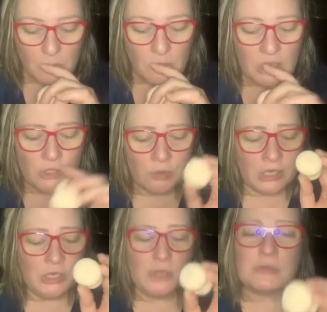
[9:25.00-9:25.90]
You
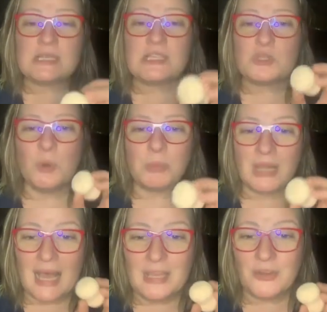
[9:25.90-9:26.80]
can use it to
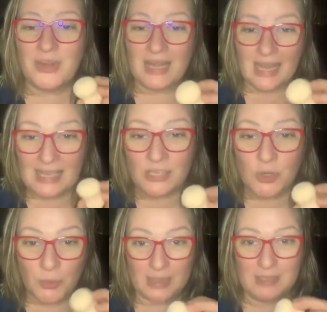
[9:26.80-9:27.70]
apply your night
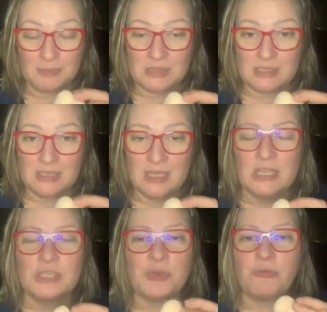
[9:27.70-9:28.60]
creams.
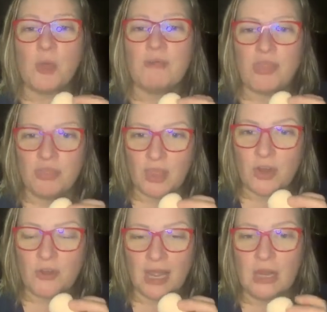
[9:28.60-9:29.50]
So if you have a
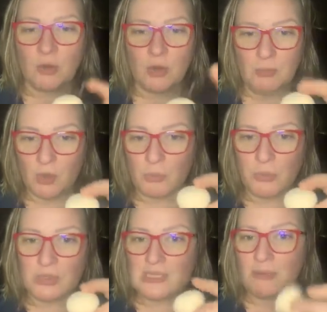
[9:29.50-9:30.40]
thicker night cream, you can
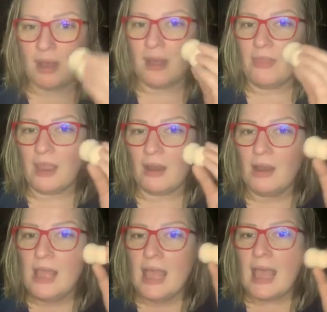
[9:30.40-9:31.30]
put some on there
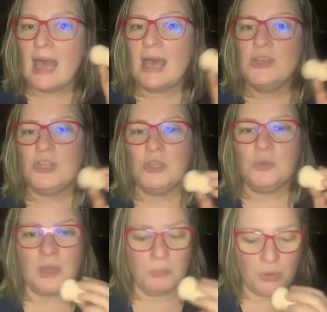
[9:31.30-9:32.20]
and you
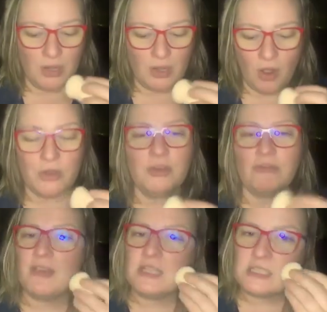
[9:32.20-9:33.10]
can put it on your
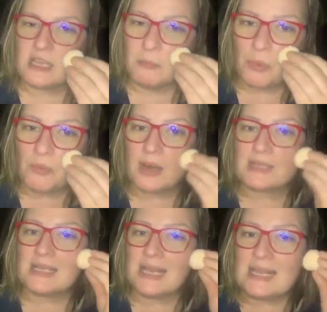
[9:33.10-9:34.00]
face and
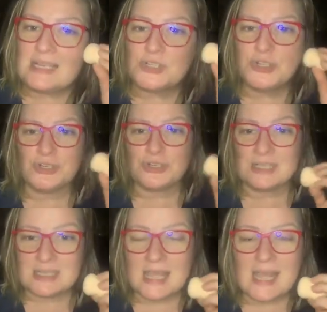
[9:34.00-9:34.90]
press it into your
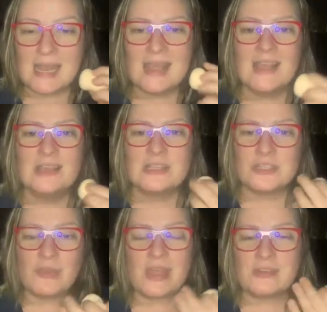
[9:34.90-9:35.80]
skin
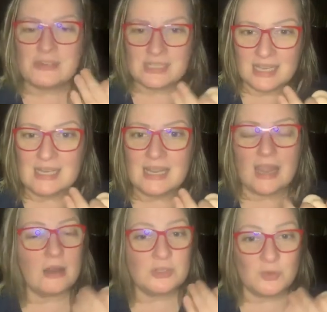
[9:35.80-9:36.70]
so that your
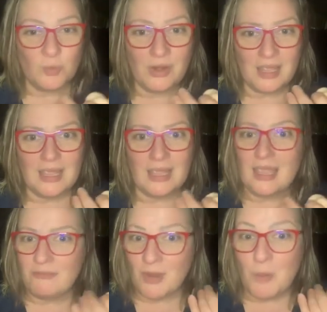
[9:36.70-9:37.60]
skincare is working
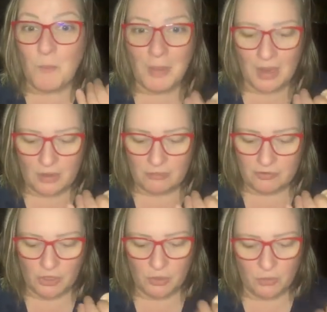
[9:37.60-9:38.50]
even better
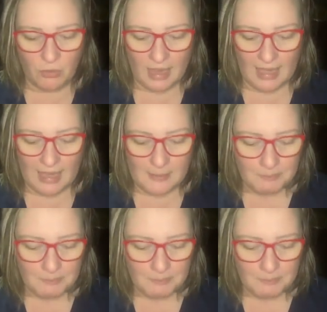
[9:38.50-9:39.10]
for you, okay?